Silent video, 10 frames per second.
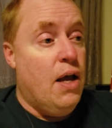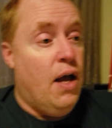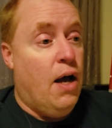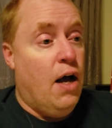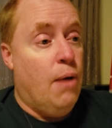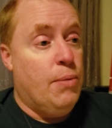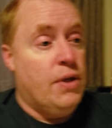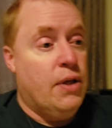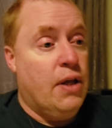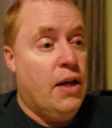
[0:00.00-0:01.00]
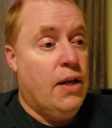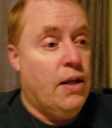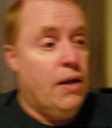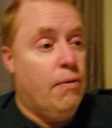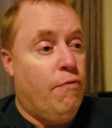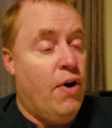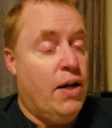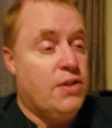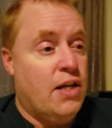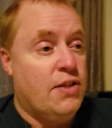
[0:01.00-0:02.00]
Um, and, and
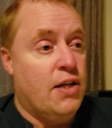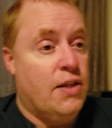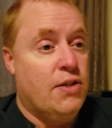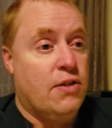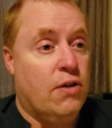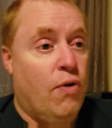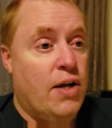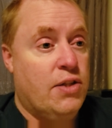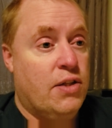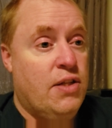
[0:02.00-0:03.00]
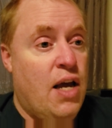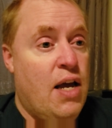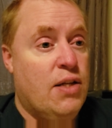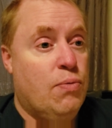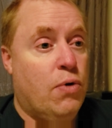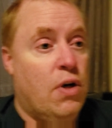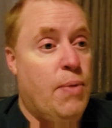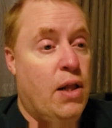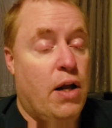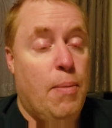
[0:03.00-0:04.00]
Frankenstein's thinking, this is a great success. We're going to
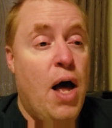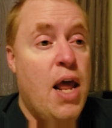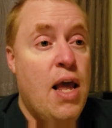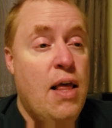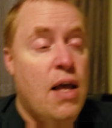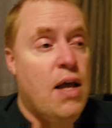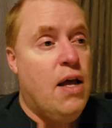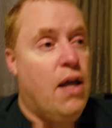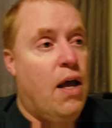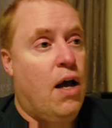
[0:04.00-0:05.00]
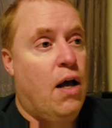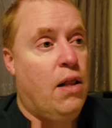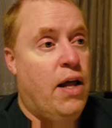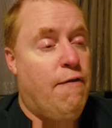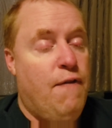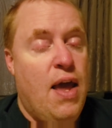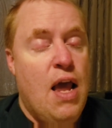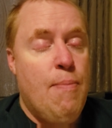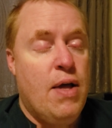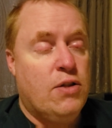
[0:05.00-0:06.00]
make a lot of money, uh, a lot of
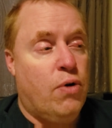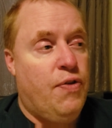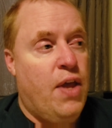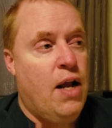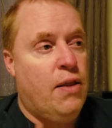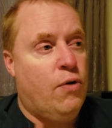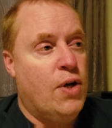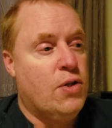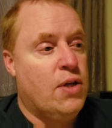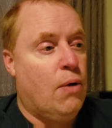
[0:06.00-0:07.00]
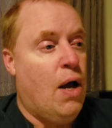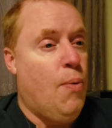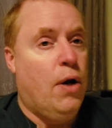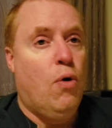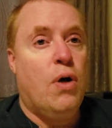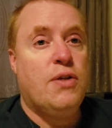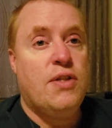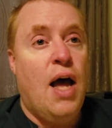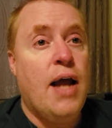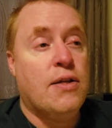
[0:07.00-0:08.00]
fame, that sort of thing. And the creature's like, I want to go
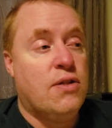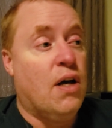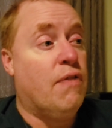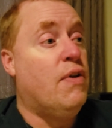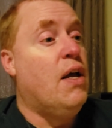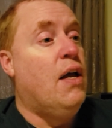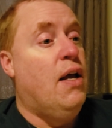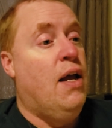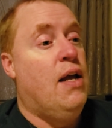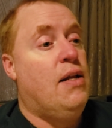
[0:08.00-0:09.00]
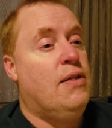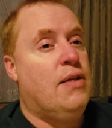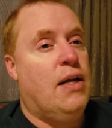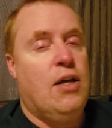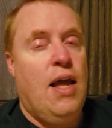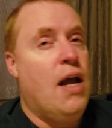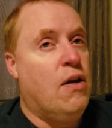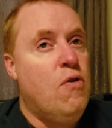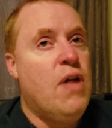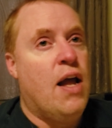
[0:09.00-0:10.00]
outside and stuff. And he's like, you can't
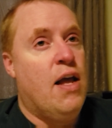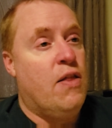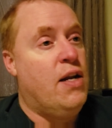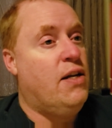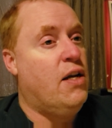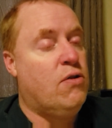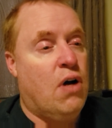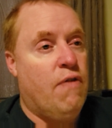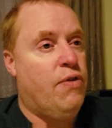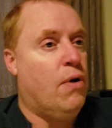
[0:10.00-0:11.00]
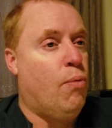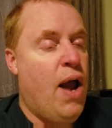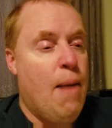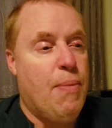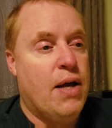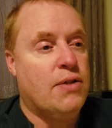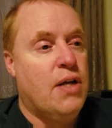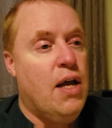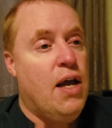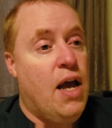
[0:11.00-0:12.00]
do that yet. And then he takes off the
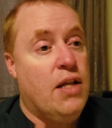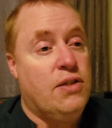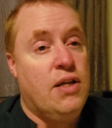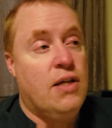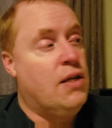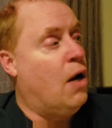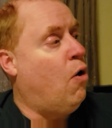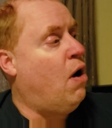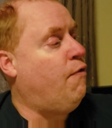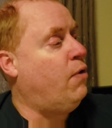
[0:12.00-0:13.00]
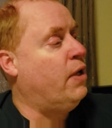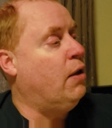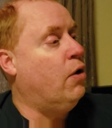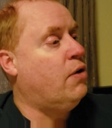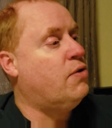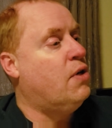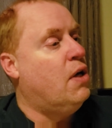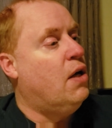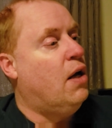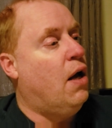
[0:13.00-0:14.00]
wrappings and he sees how awful he looks.
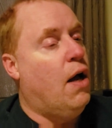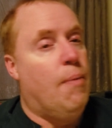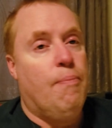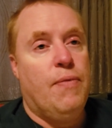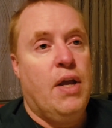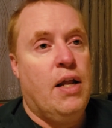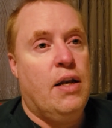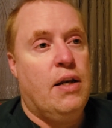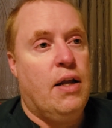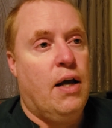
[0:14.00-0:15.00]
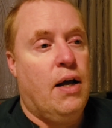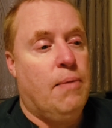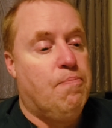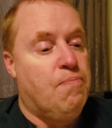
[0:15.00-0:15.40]
Um, and uh,